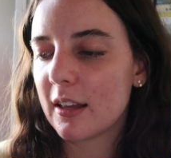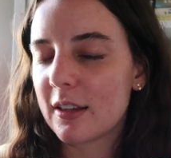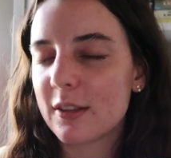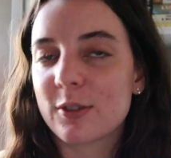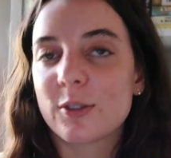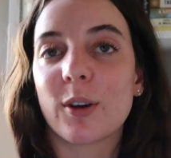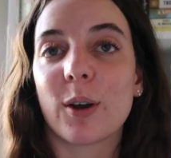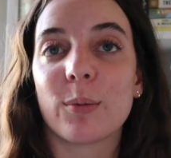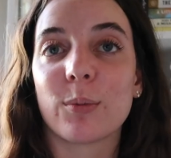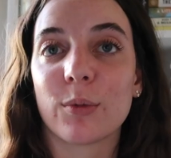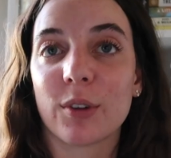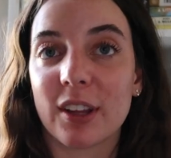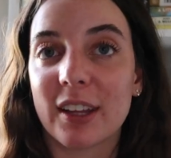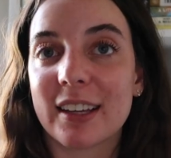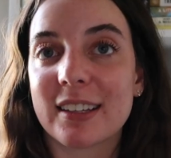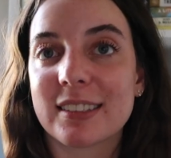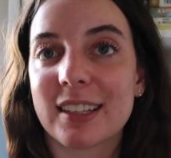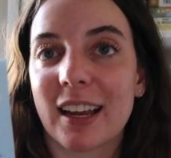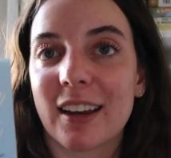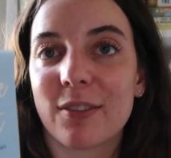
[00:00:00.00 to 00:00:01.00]
So I'm really
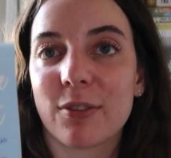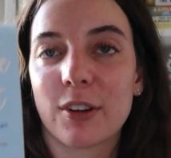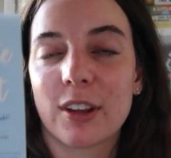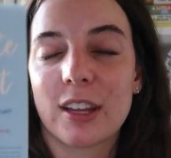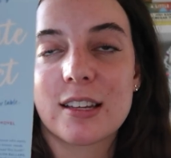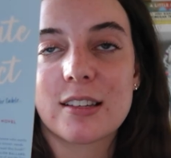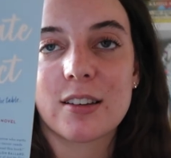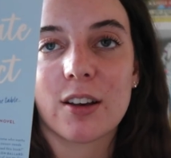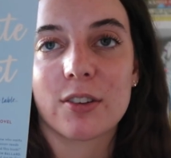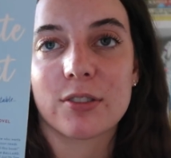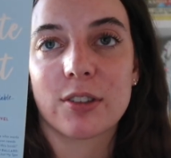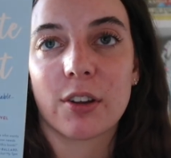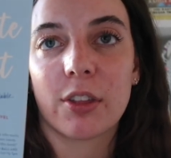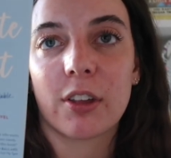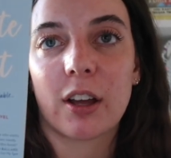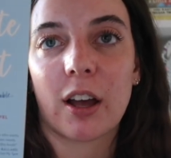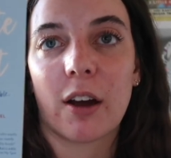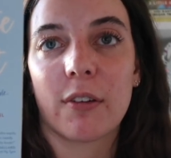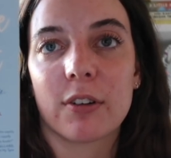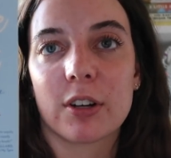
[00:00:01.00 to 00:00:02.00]
excited for this. Also,
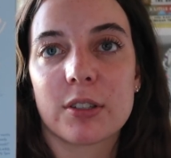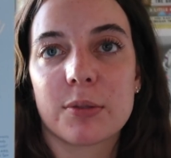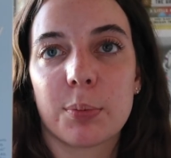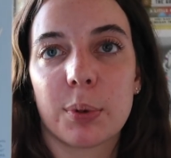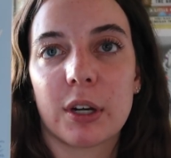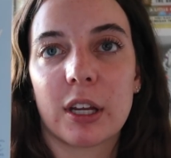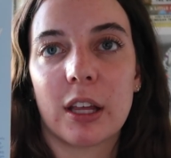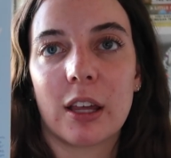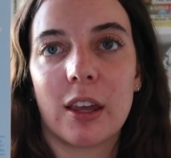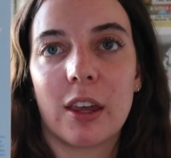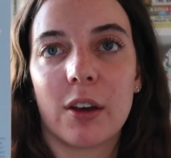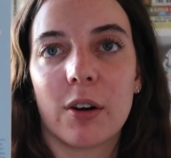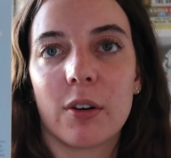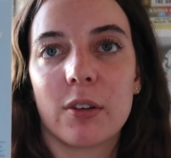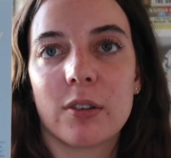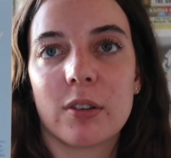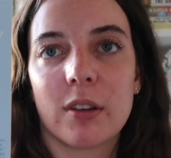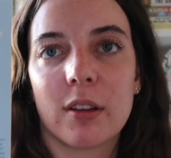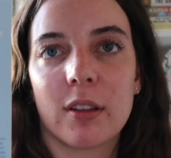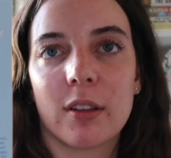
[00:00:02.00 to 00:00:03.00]
the cover is pretty cute.
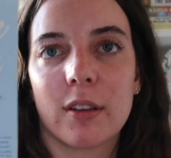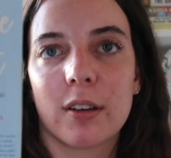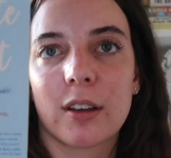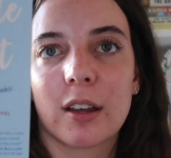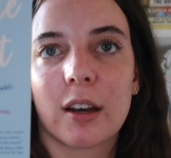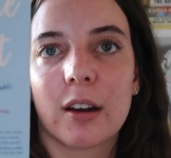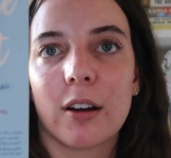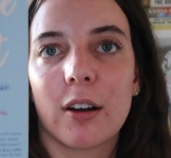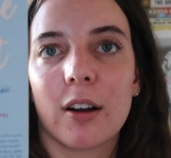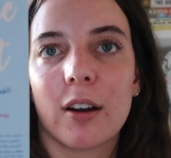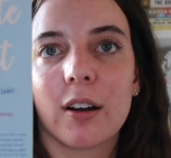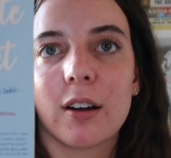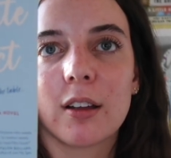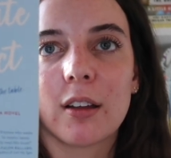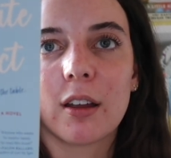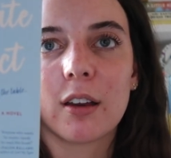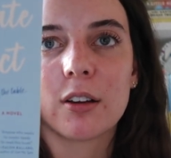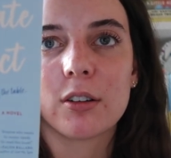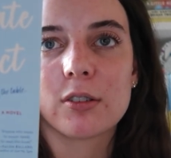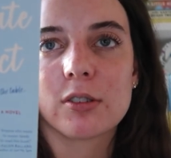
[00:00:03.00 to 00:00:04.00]
Look at her
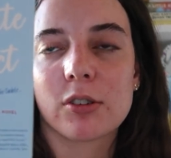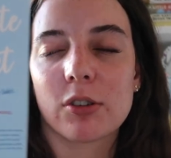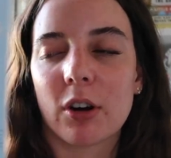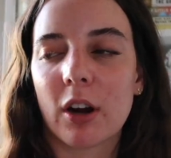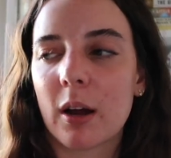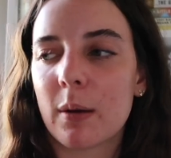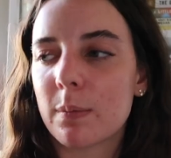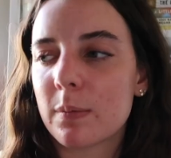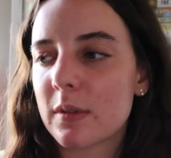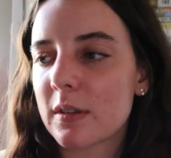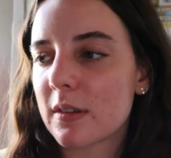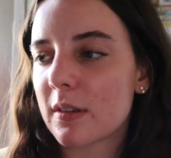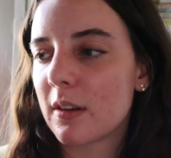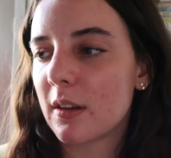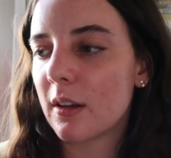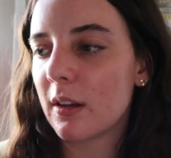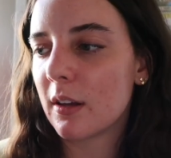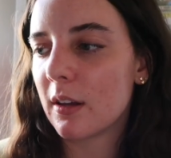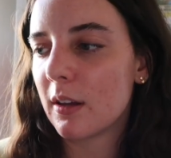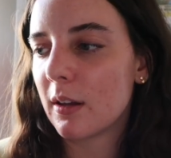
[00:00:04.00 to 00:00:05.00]
in her scrubs.
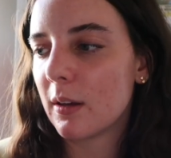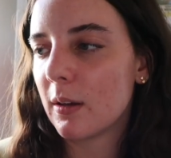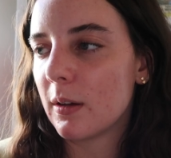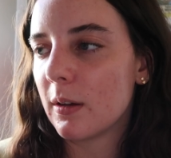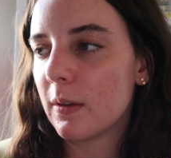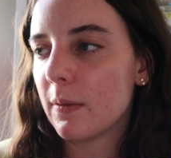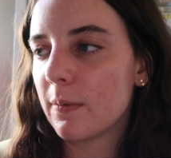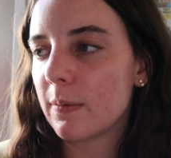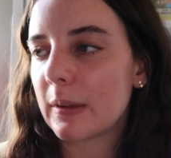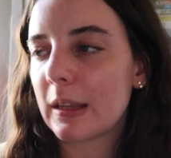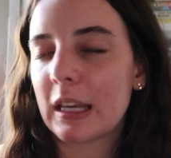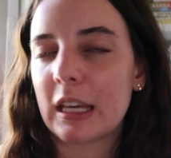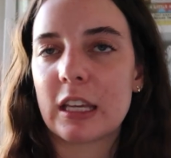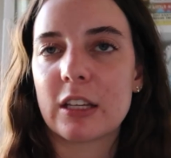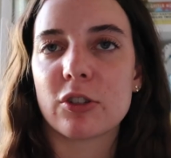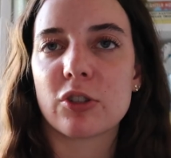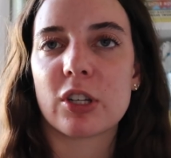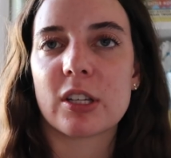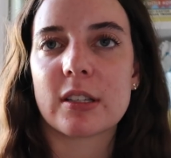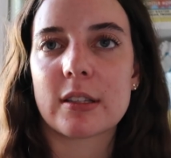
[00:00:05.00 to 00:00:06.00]

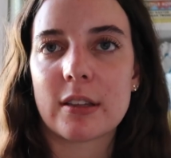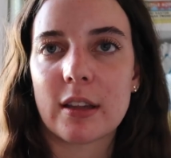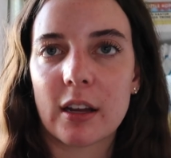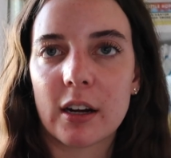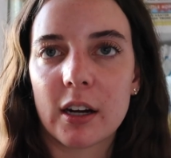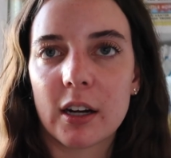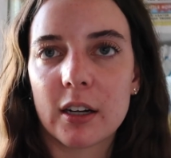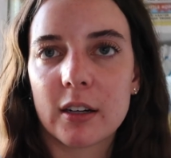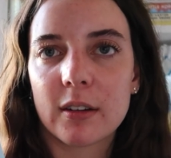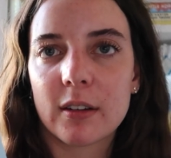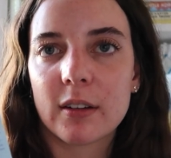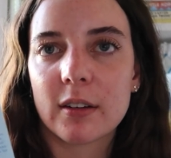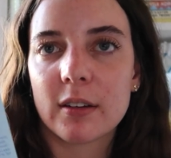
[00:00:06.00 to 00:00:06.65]
He's just there.